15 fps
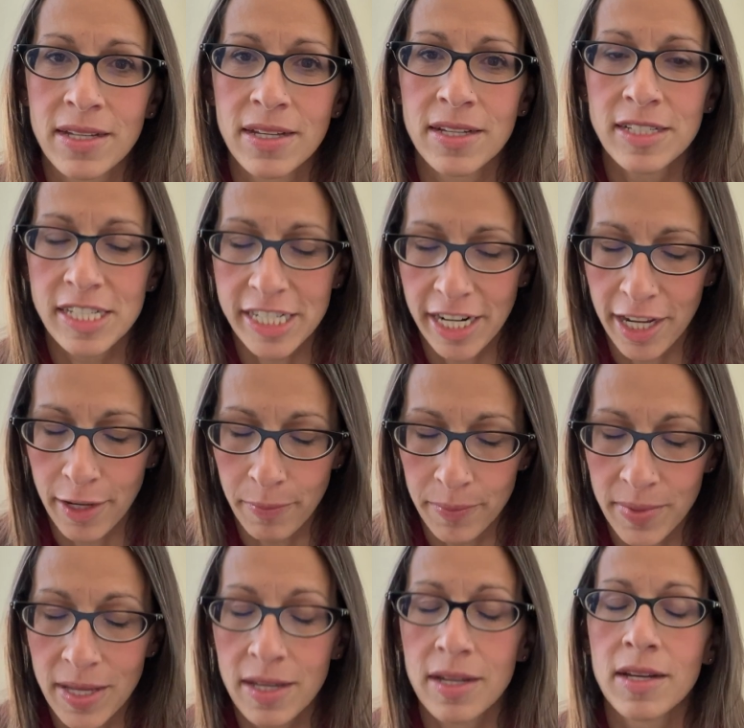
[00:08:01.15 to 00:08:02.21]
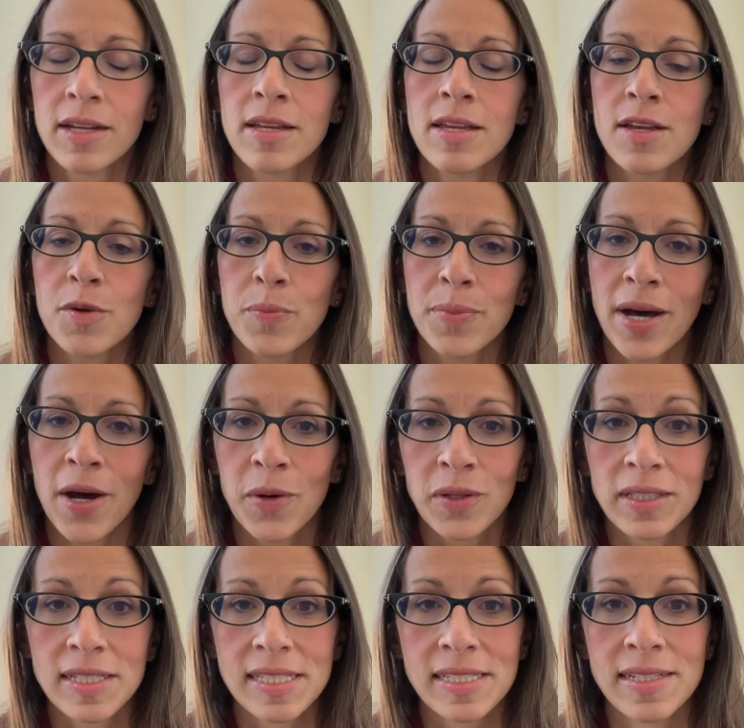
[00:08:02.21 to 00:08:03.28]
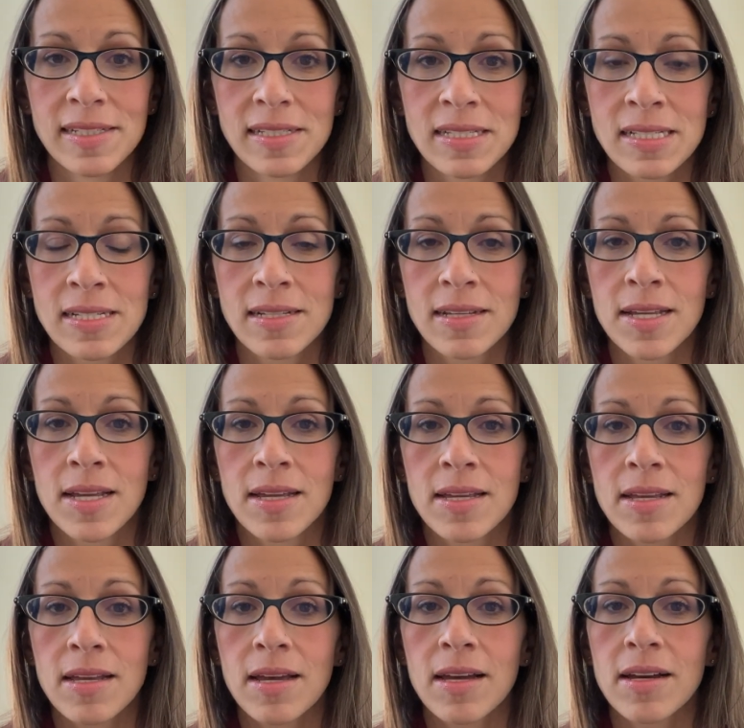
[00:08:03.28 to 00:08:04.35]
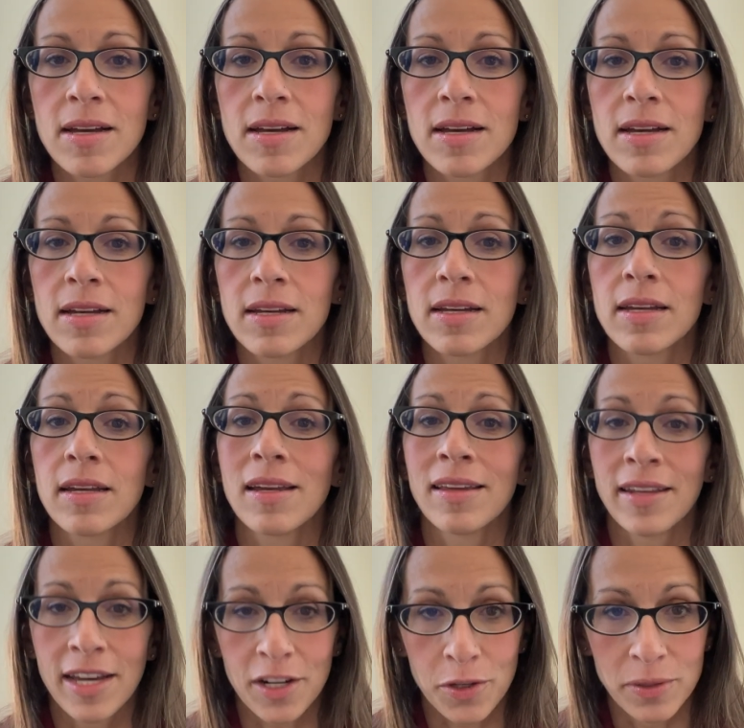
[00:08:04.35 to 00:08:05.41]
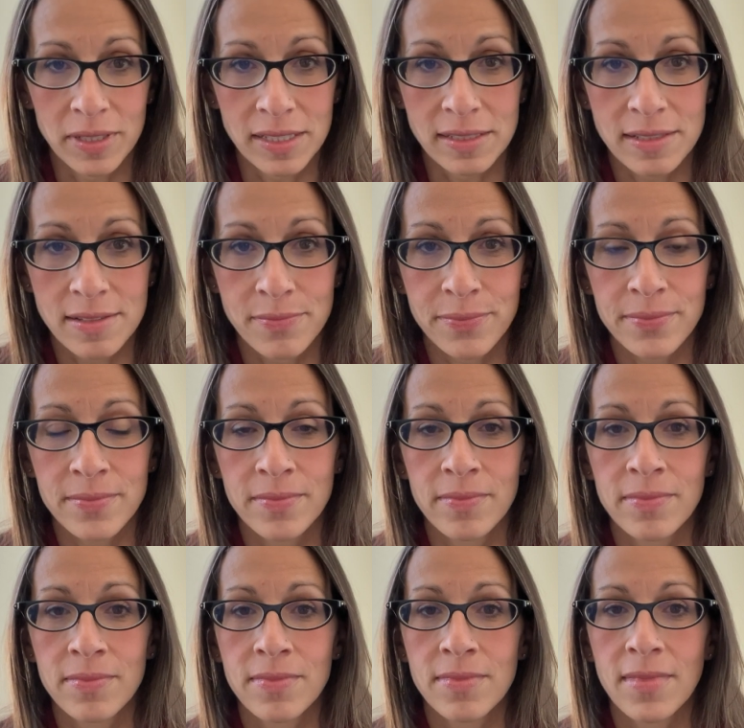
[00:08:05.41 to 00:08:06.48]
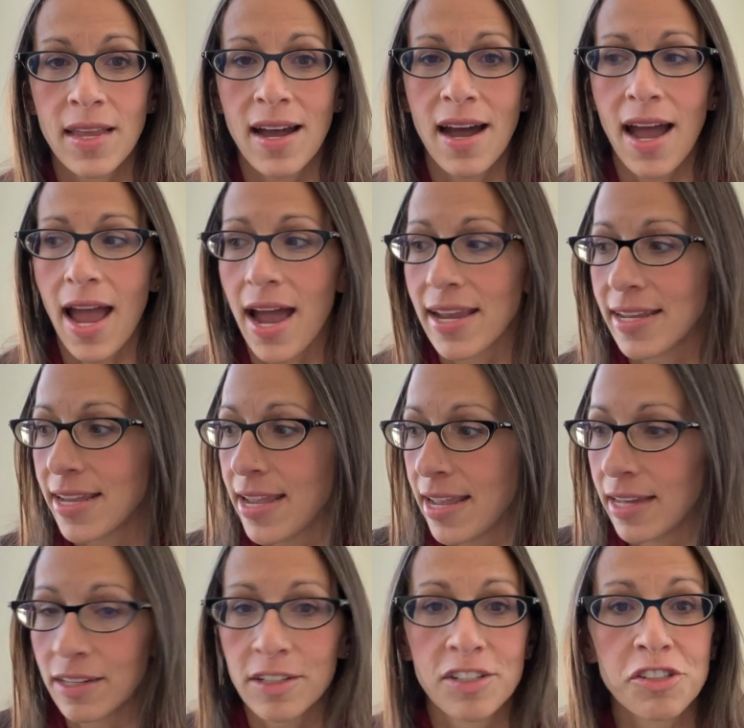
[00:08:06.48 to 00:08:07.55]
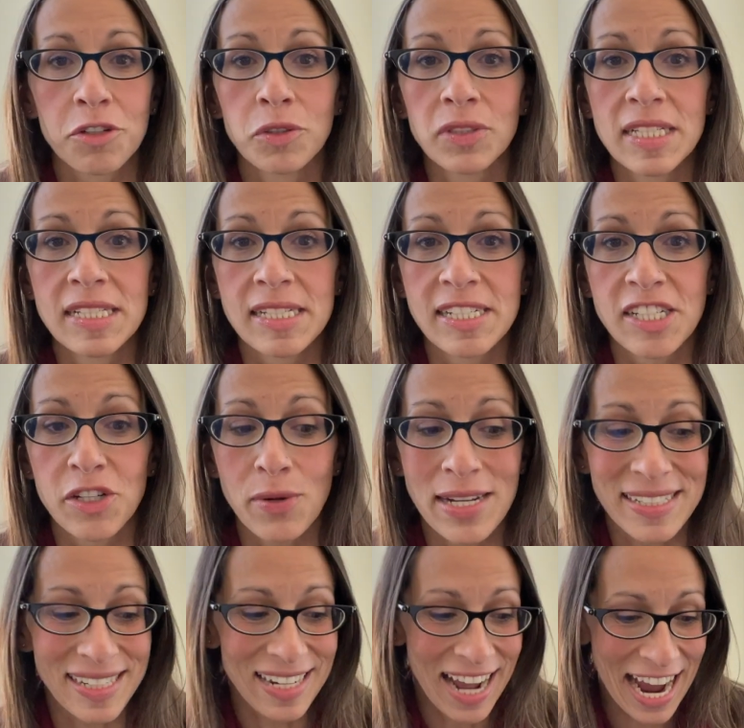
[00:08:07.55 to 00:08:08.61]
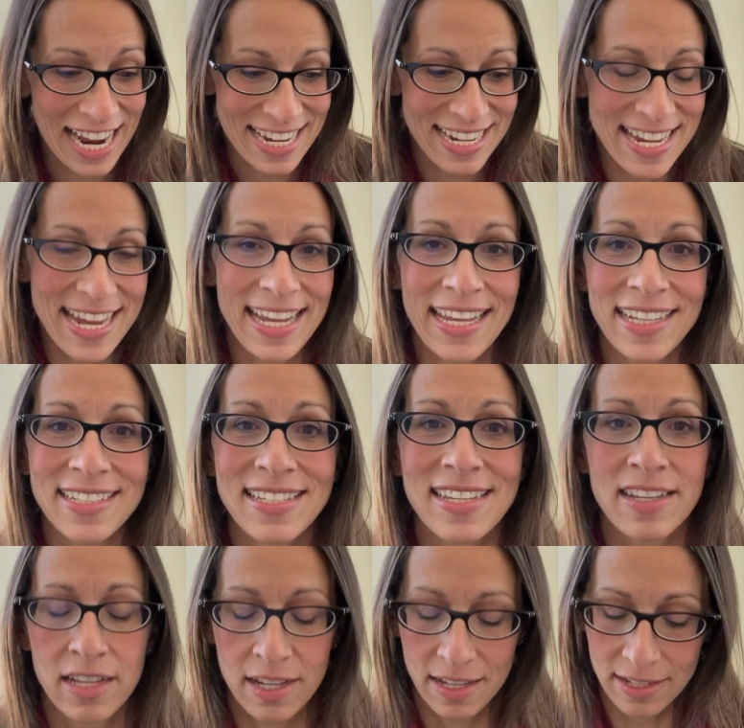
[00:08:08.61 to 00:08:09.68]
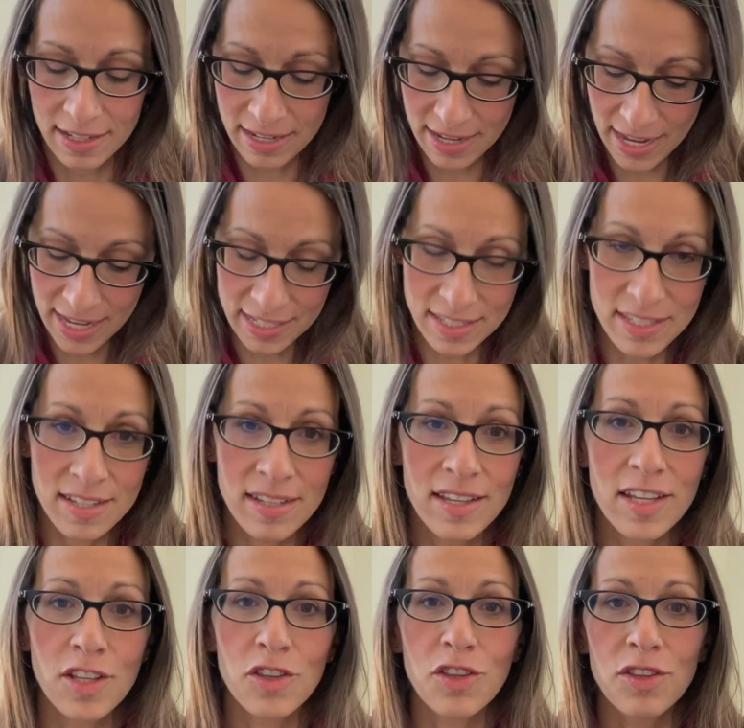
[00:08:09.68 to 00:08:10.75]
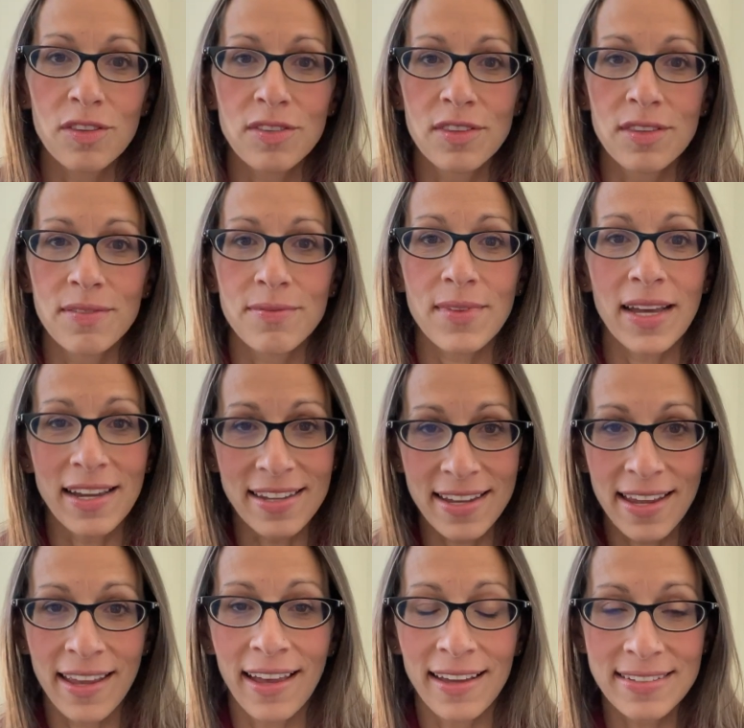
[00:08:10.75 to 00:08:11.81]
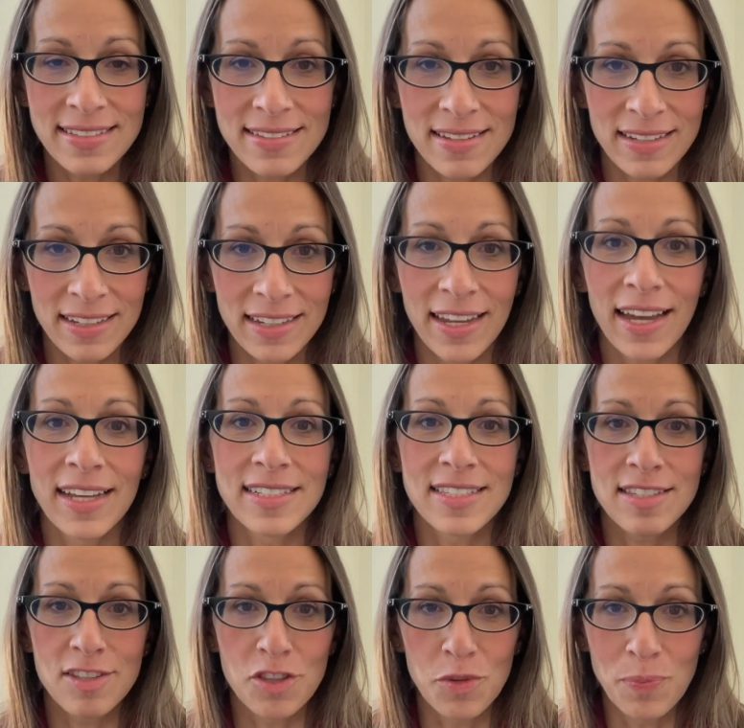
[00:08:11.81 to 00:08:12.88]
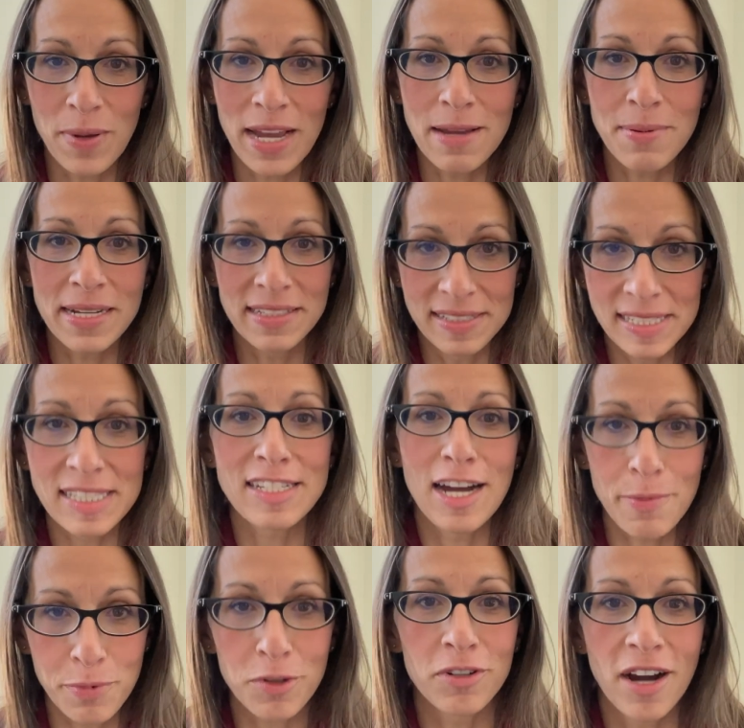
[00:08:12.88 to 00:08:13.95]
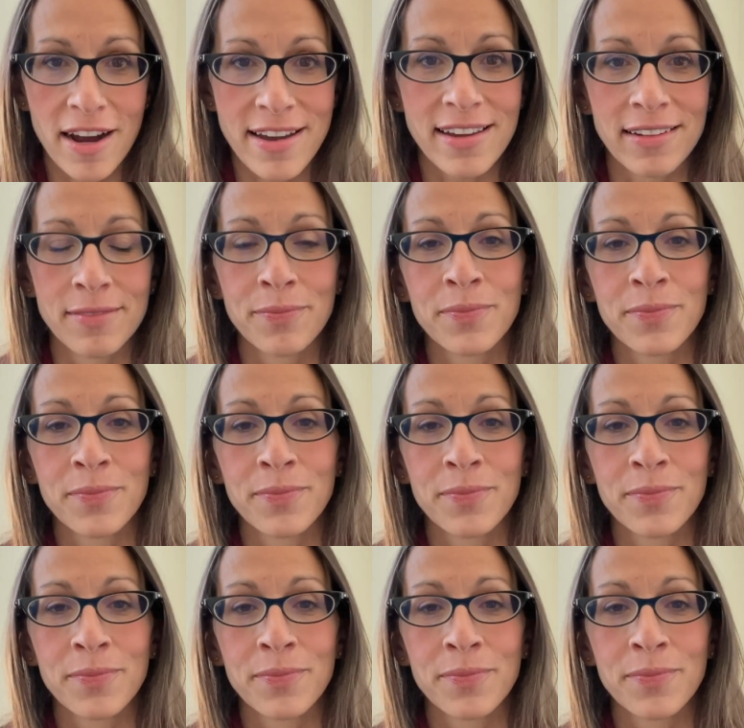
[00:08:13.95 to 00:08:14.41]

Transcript: Shame. Powerlessness, inadequate. I can't control this situation. I can't get the baby to stop crying.